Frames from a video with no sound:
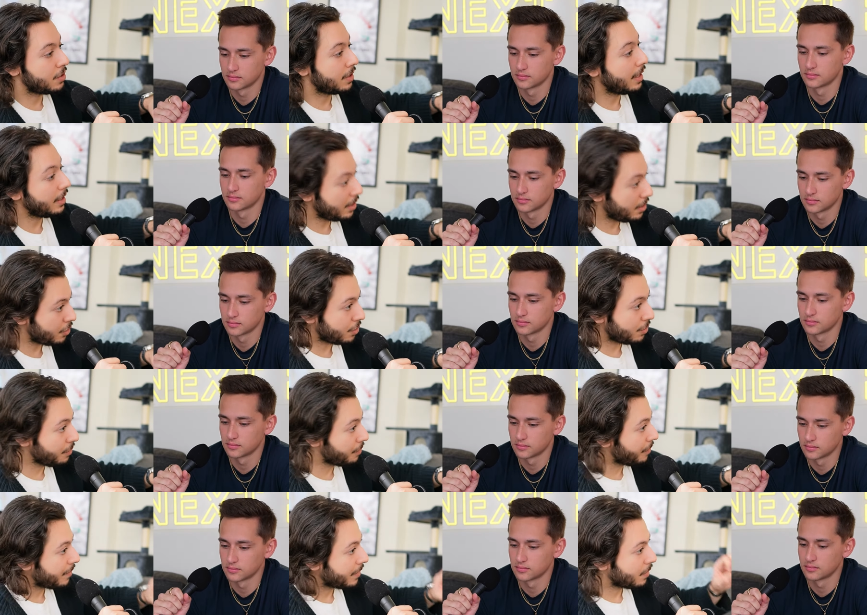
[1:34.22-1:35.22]
Speaker 1: an any issue,
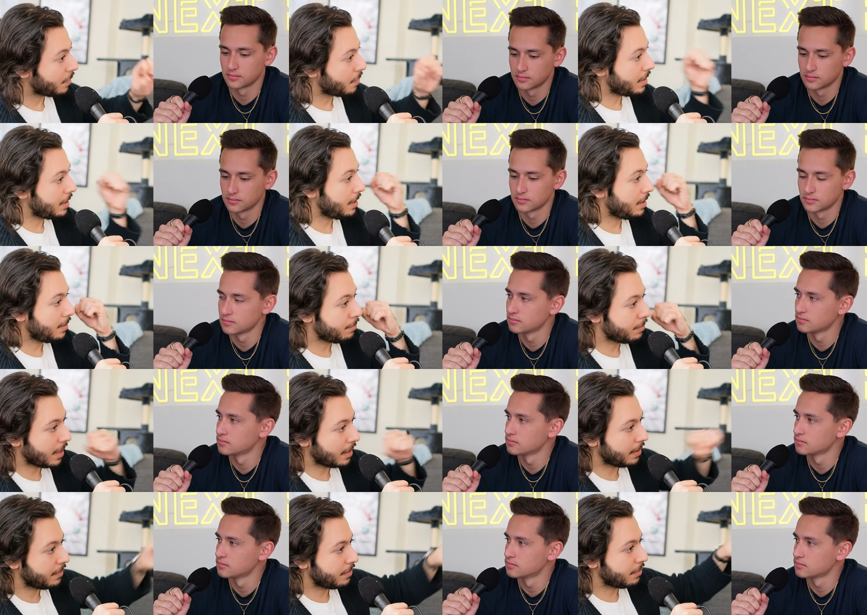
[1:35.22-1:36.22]
we
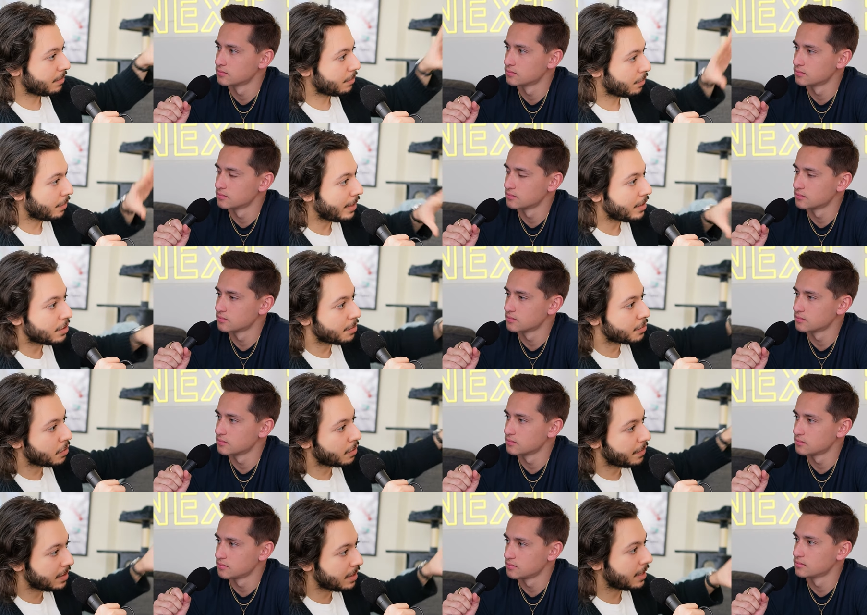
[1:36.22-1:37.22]
kind of raise some
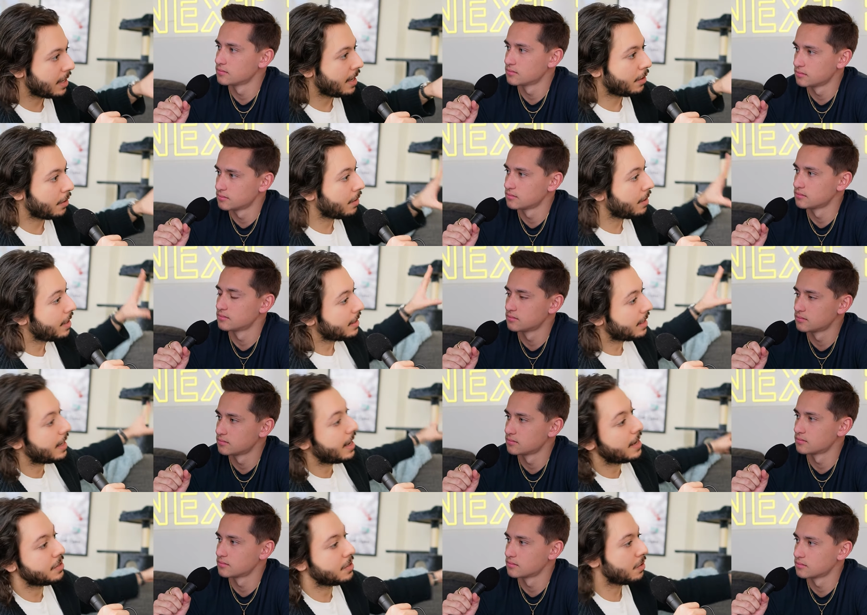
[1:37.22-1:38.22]
sort of indicator that
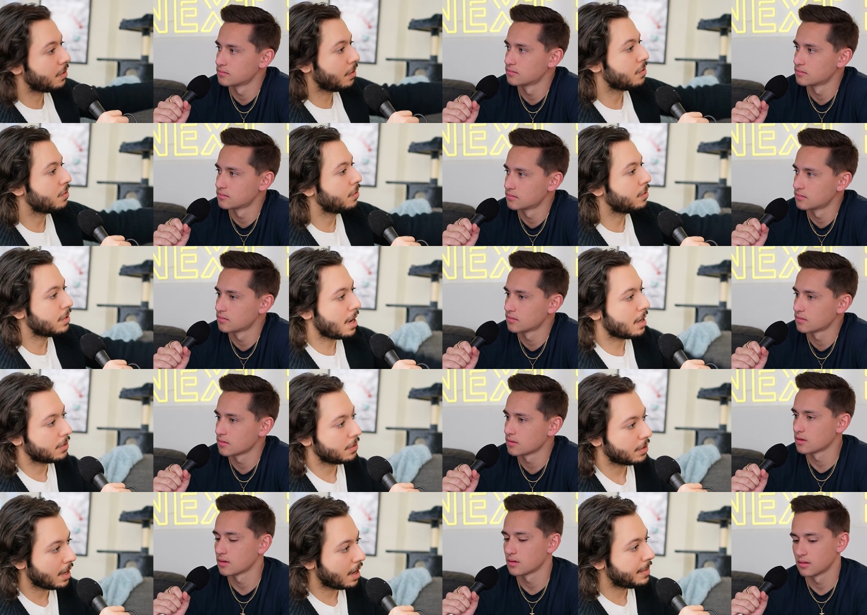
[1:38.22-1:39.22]
has the nurse or
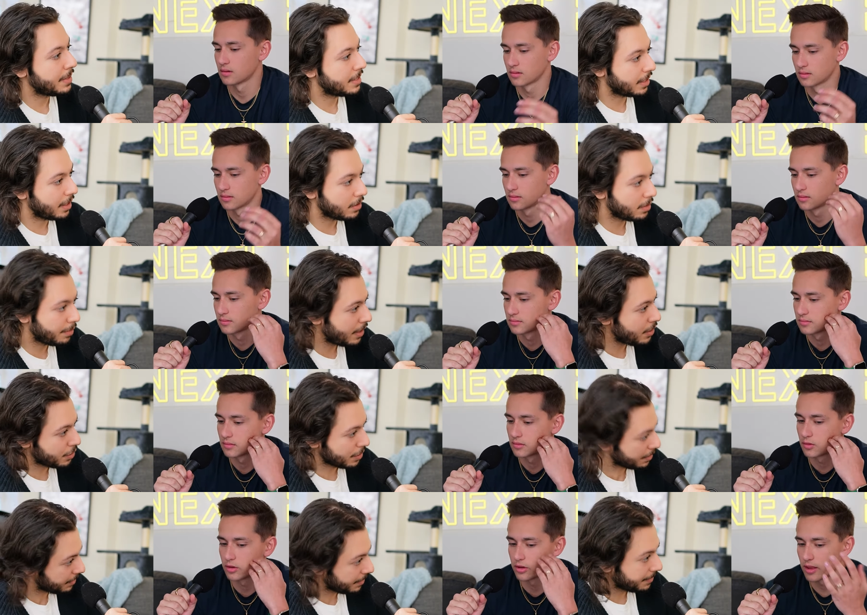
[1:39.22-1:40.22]
doctor come and take care of the
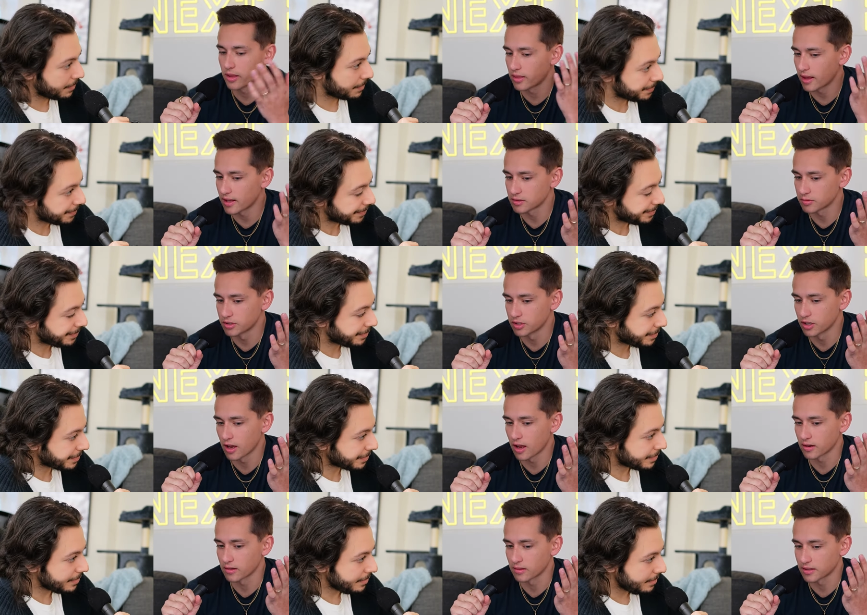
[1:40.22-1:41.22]
patient.
Speaker 2: Well, that's what you
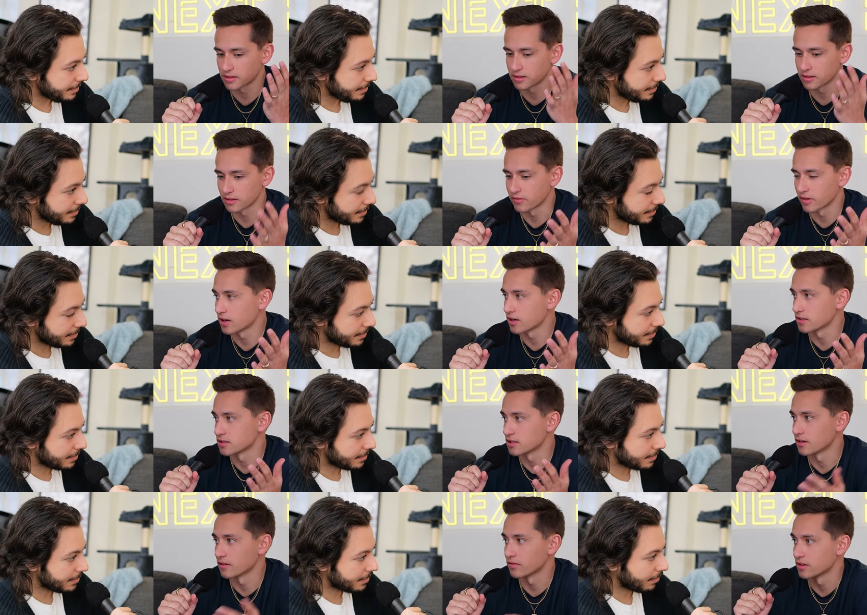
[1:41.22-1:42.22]
get. That's the advantage
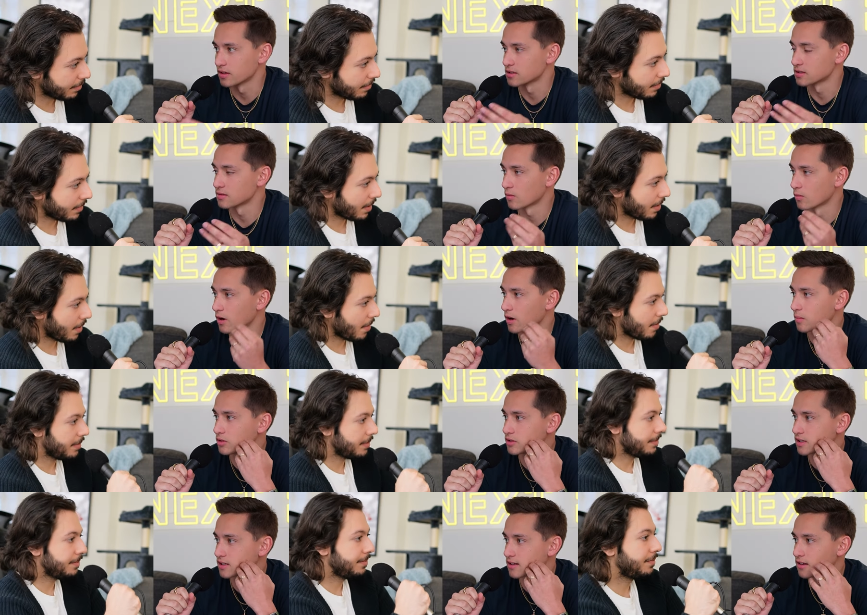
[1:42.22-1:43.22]
there of this
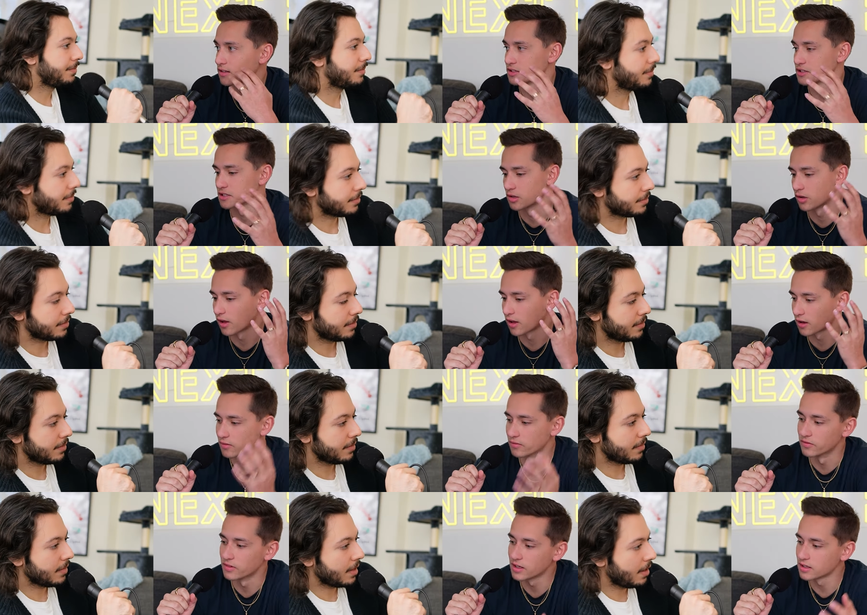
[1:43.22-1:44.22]
wearable technology is you get
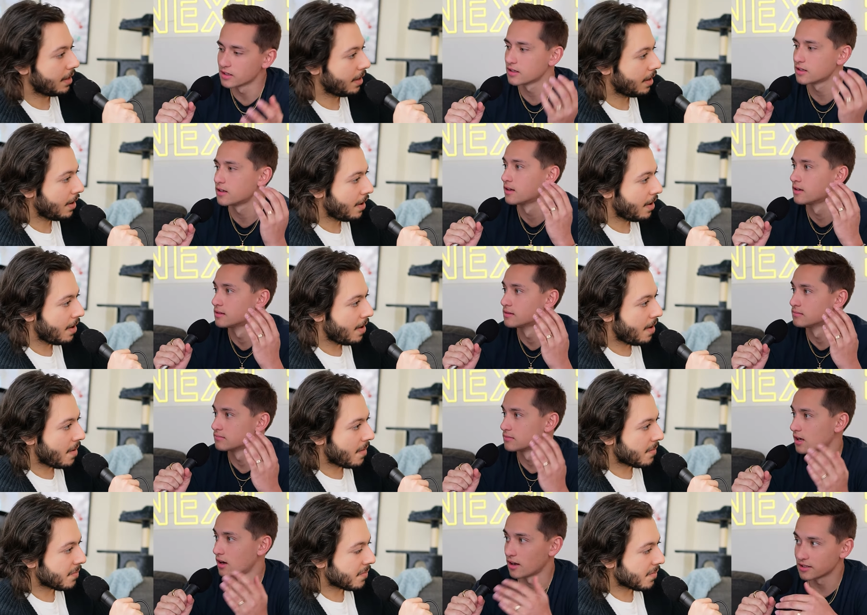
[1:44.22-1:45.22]
convenient,
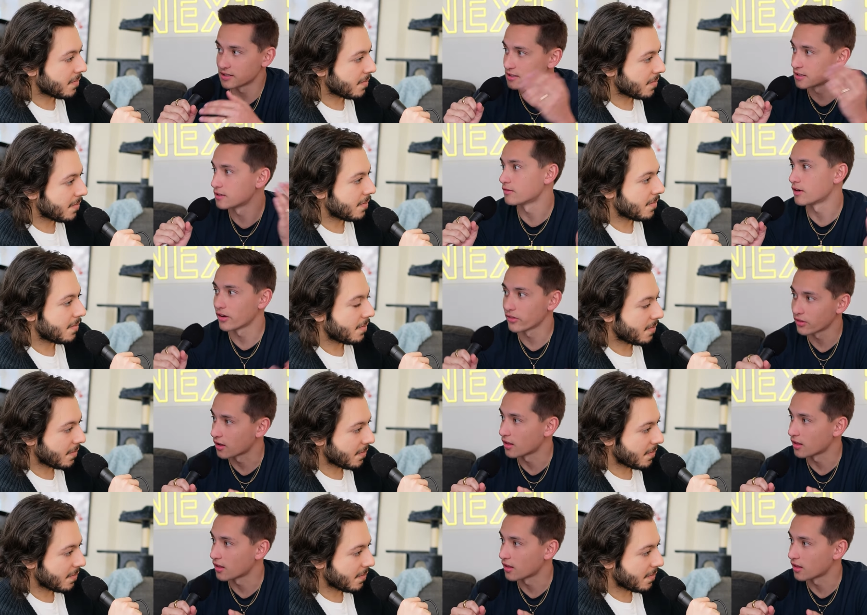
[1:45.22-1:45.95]
constant round the